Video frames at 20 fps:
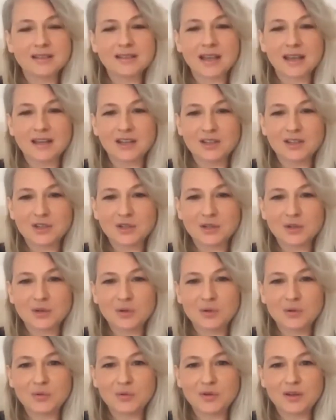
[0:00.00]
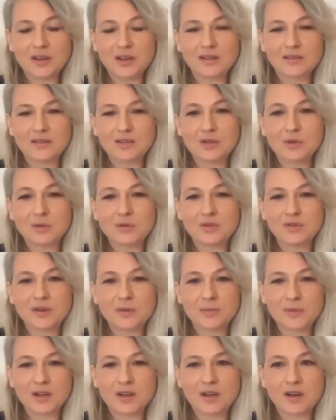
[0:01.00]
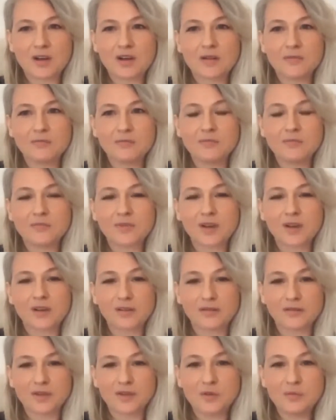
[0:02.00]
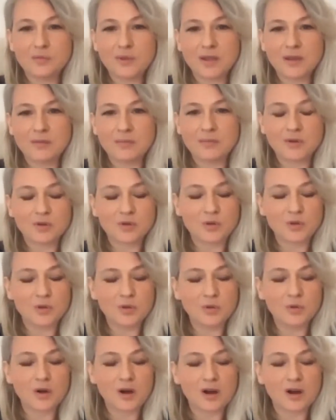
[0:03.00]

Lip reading: decided to do a treatment on a few people who